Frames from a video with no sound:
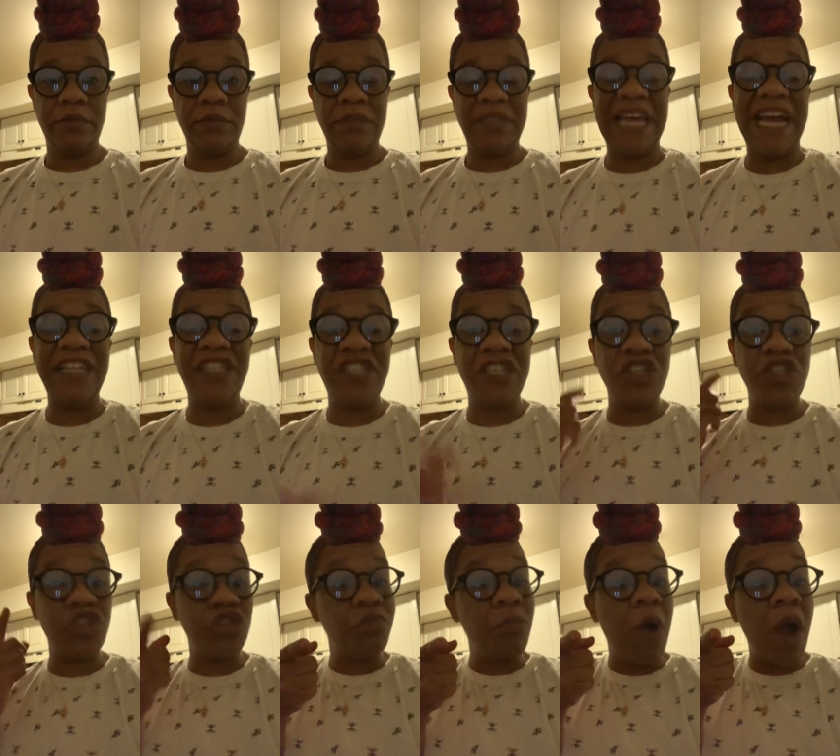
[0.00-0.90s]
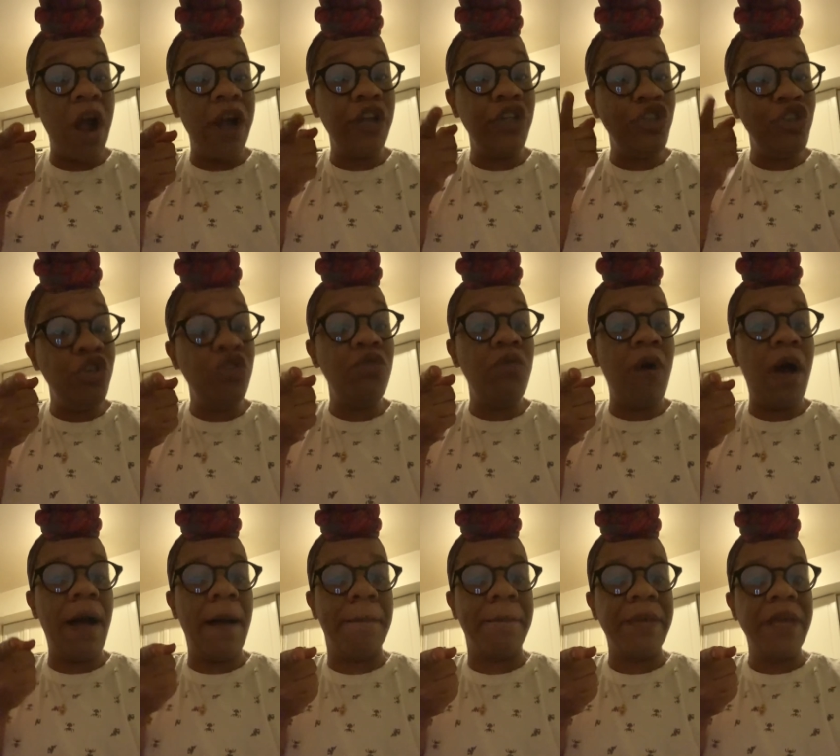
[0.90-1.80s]
That's to smarten you
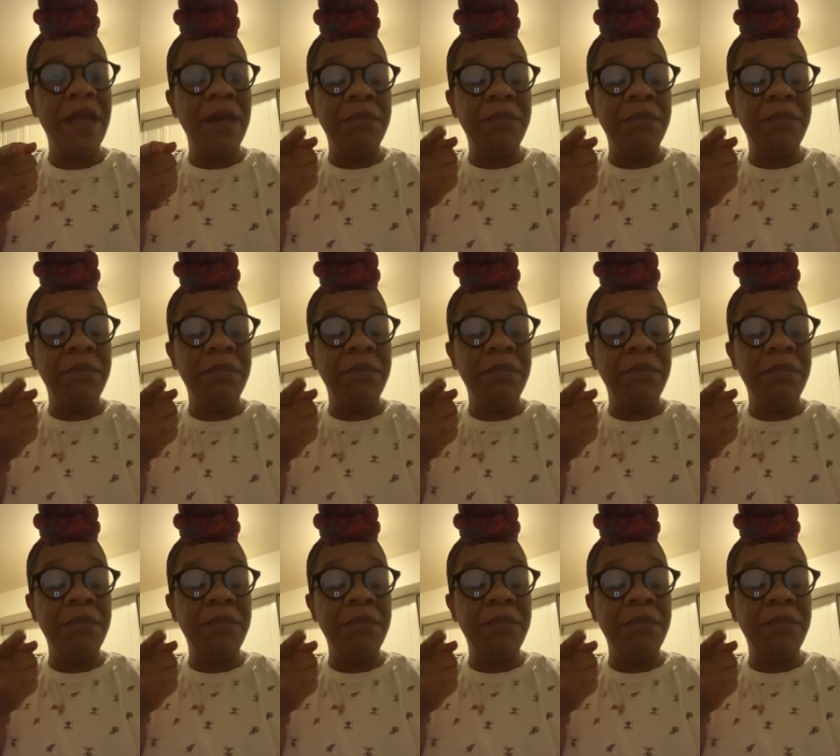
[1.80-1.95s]
up.